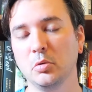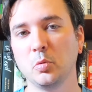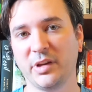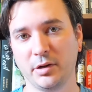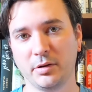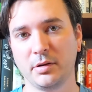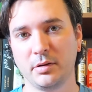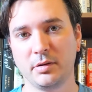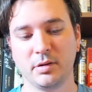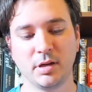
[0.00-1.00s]
weird
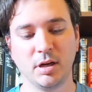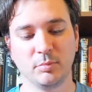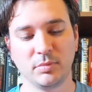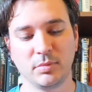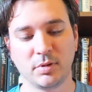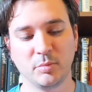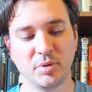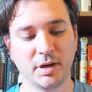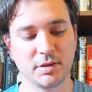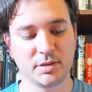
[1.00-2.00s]

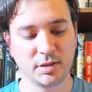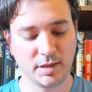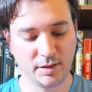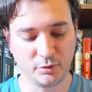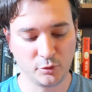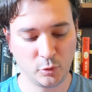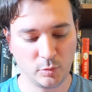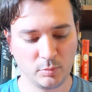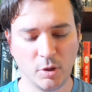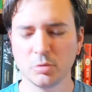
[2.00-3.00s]
compared to like
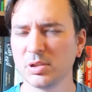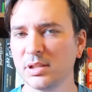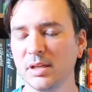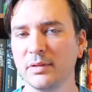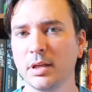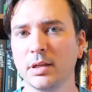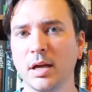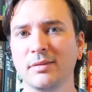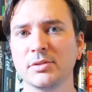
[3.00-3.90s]
most Stephen King novels.